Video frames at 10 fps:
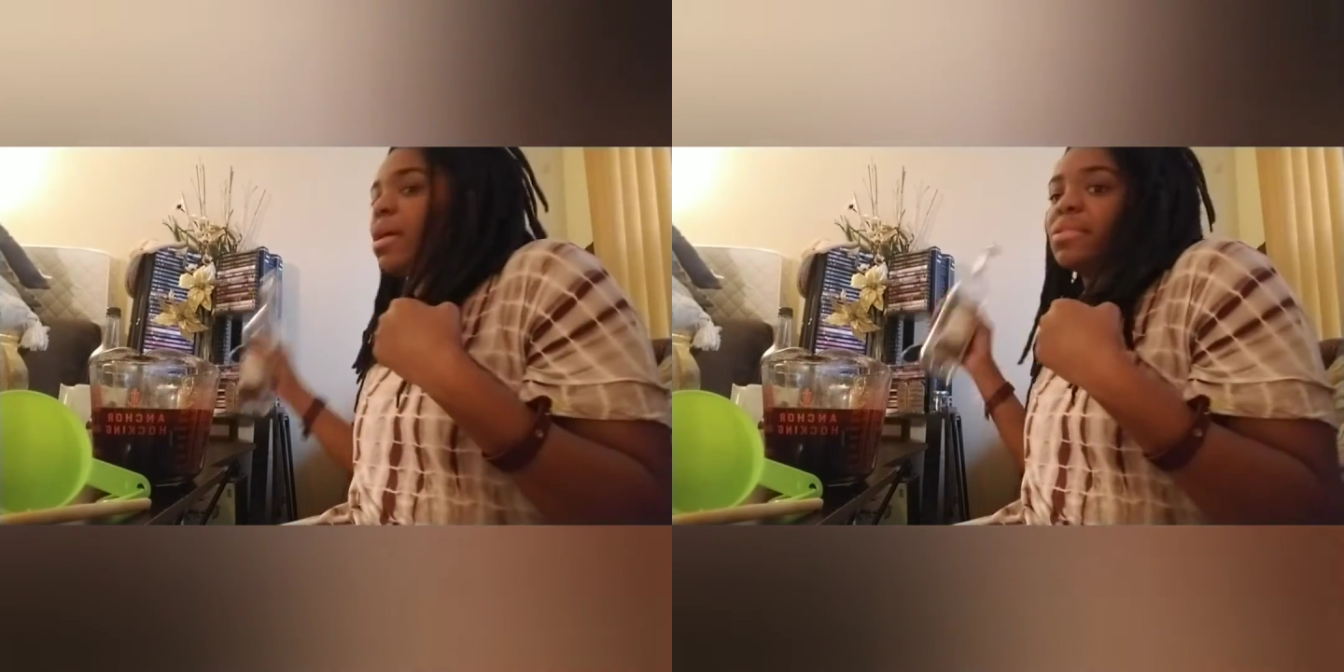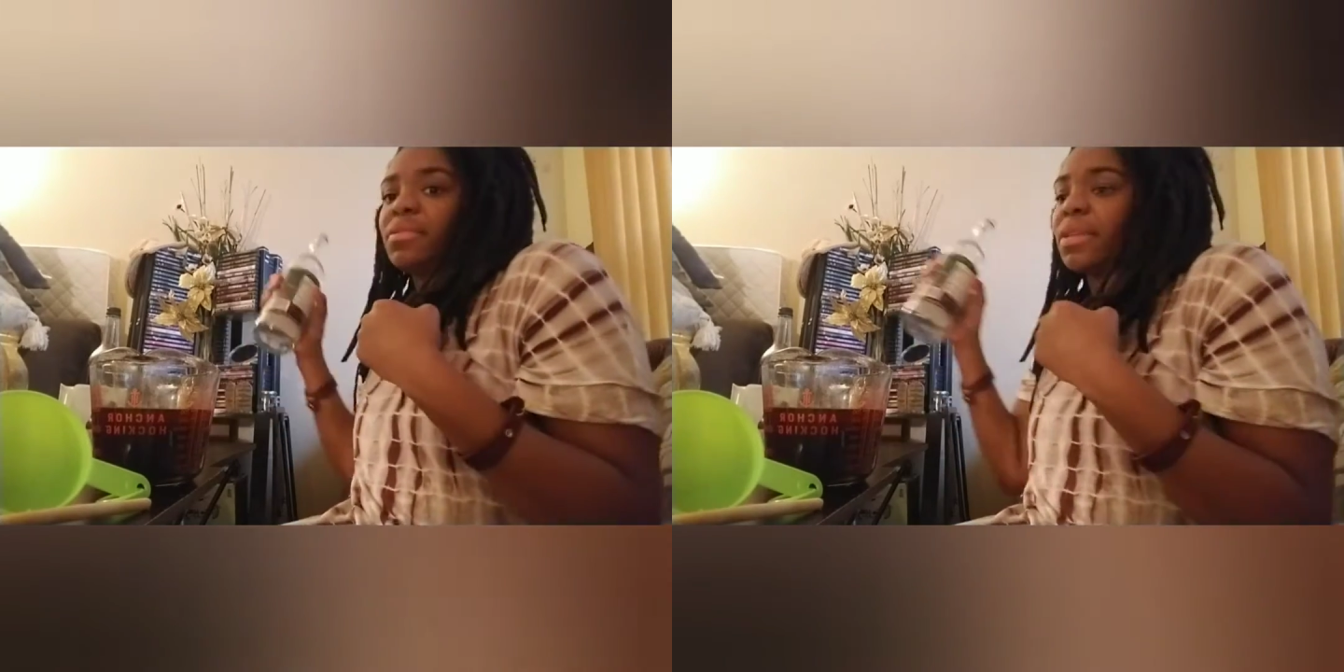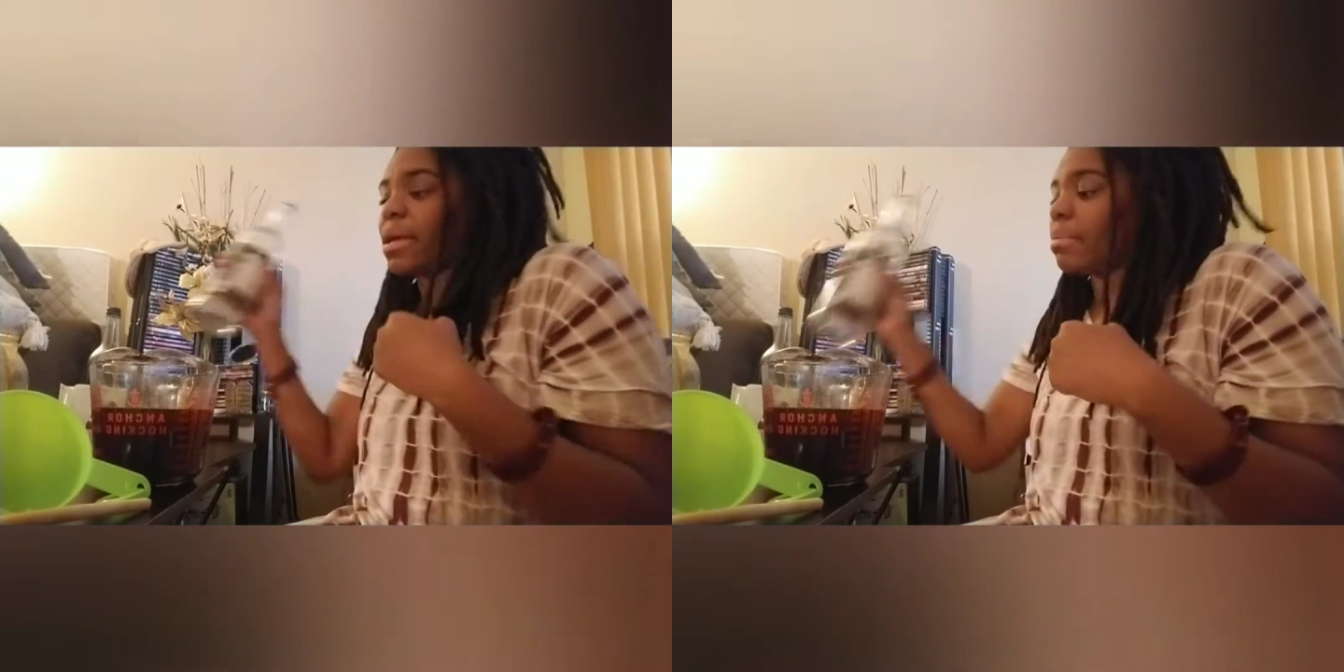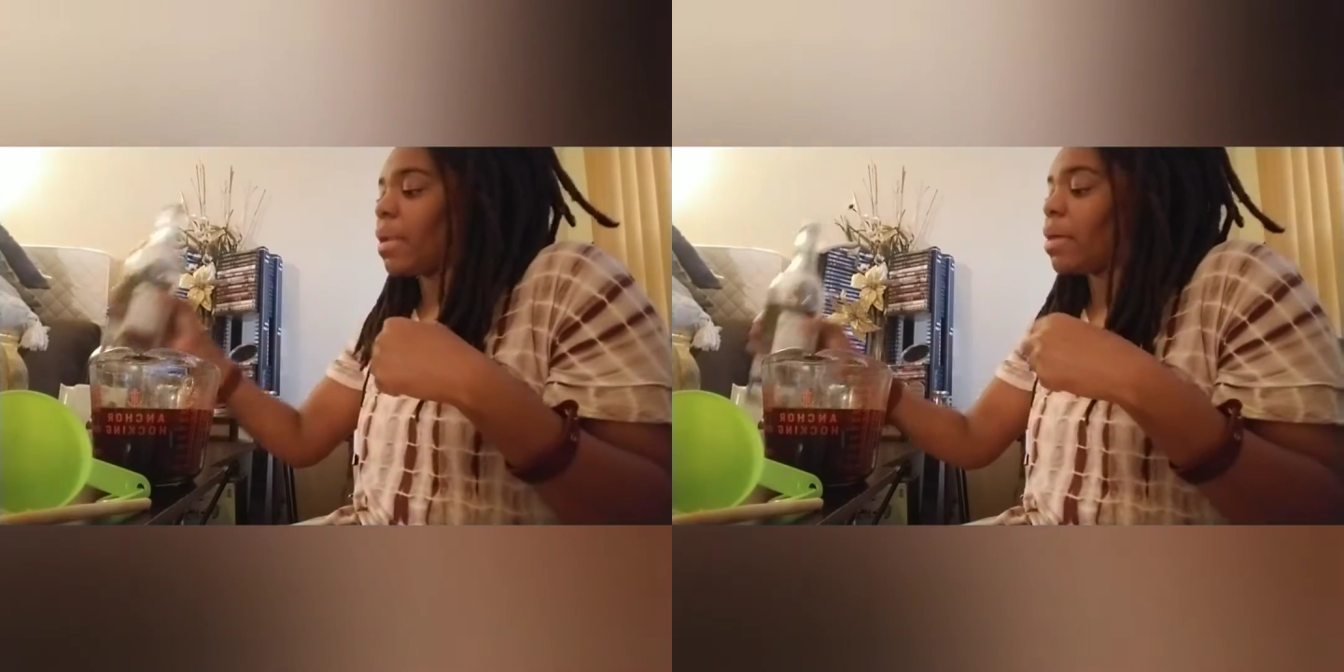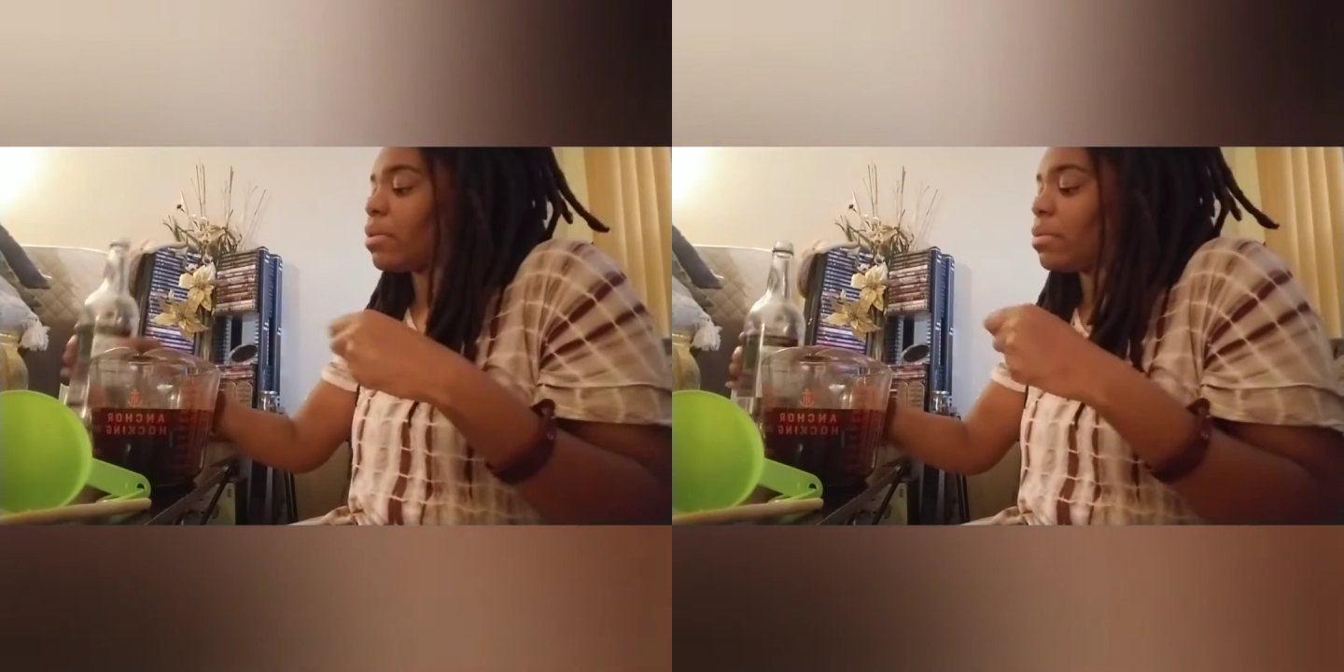second
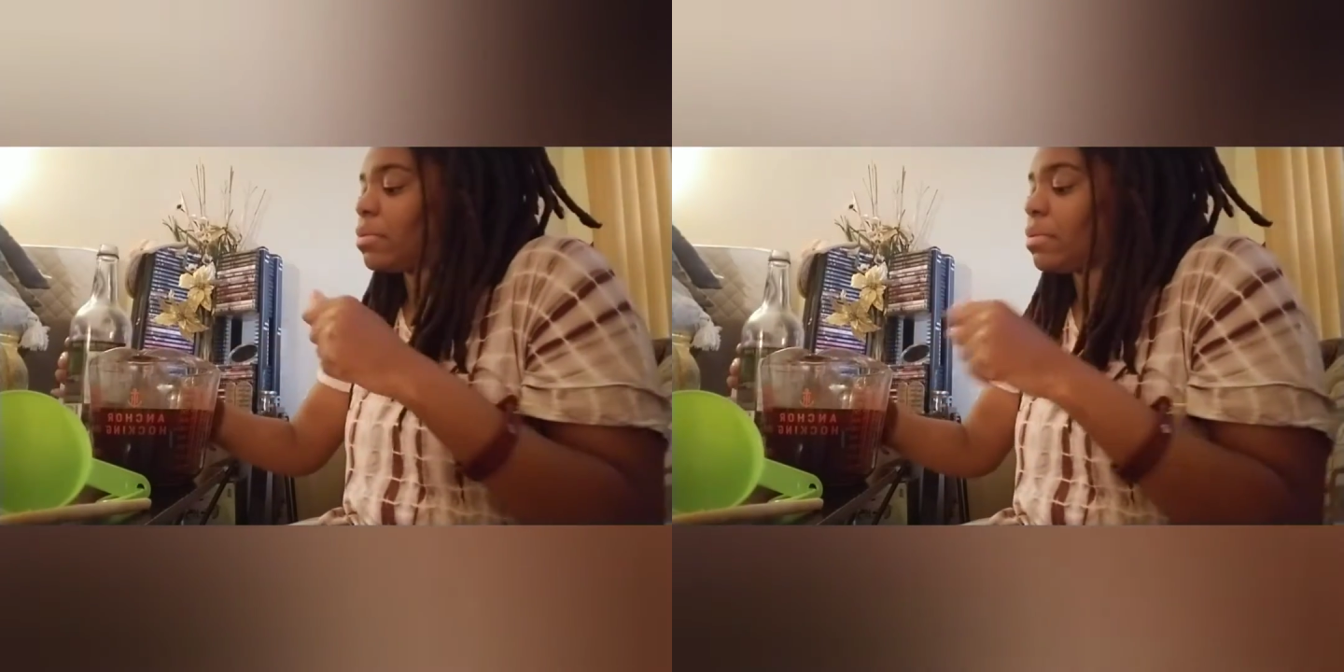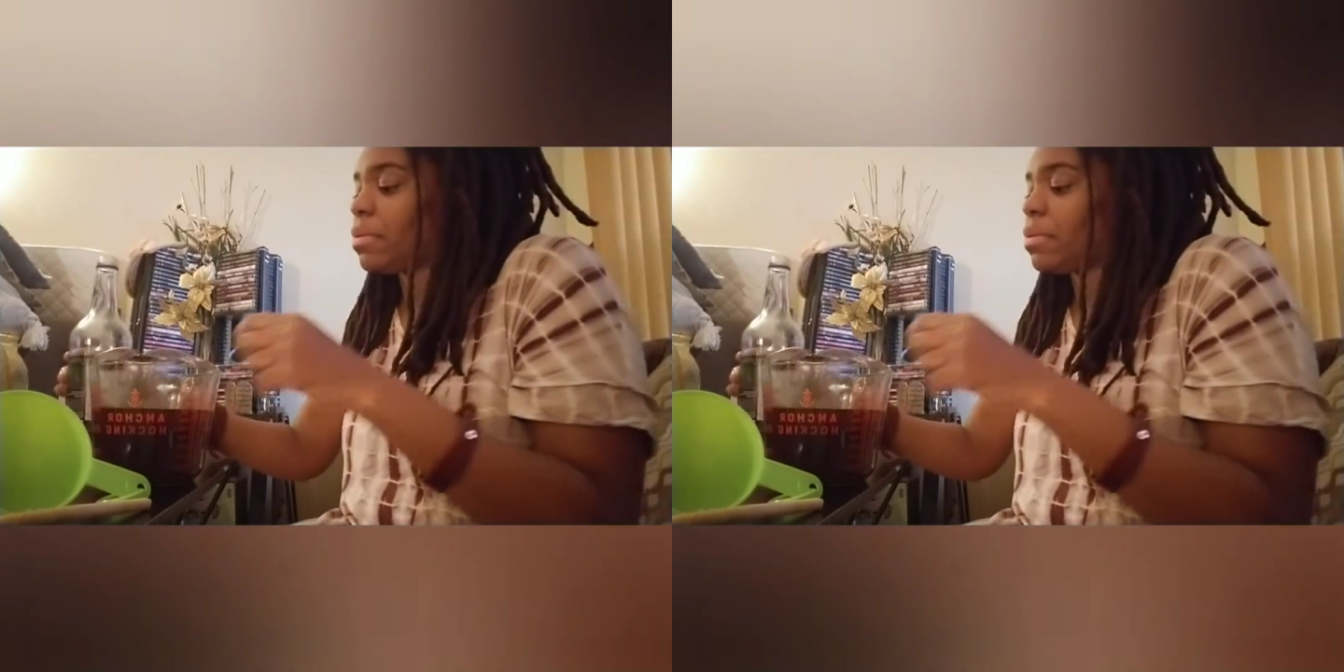bottle.